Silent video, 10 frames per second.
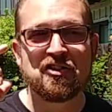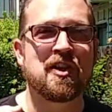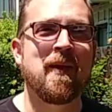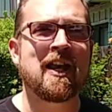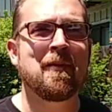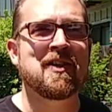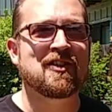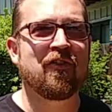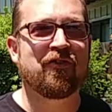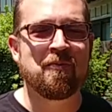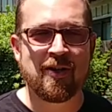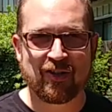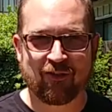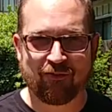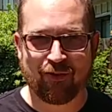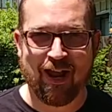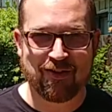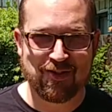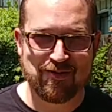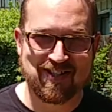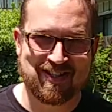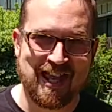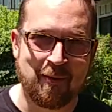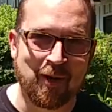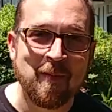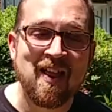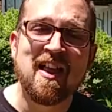she may not be so familiar for how to use this camera.